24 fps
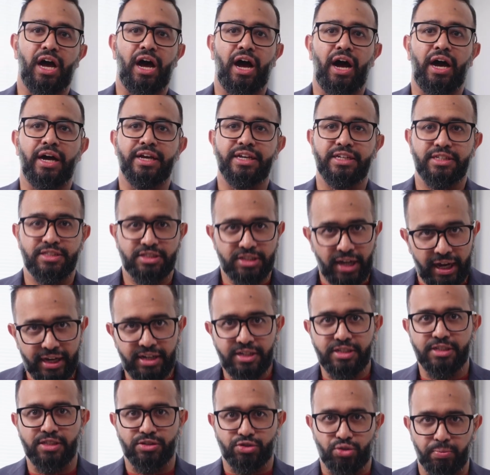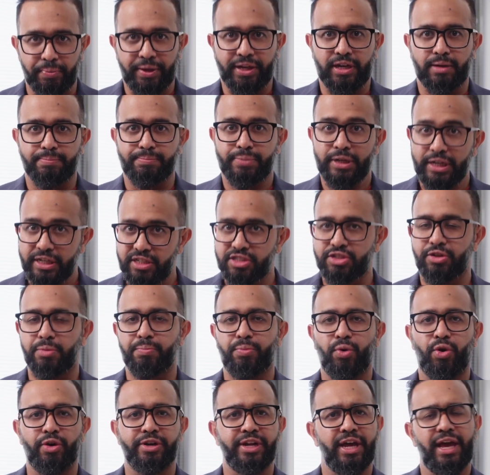are entitled to make a police
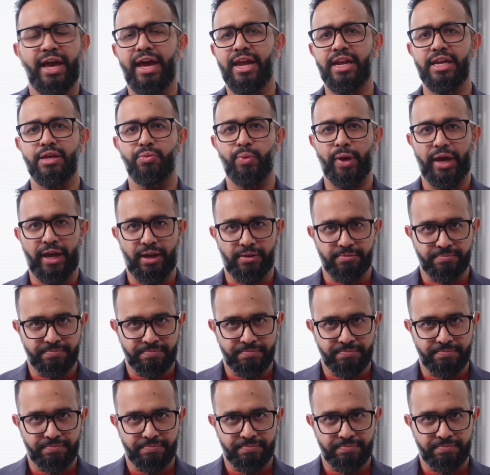report anywhere.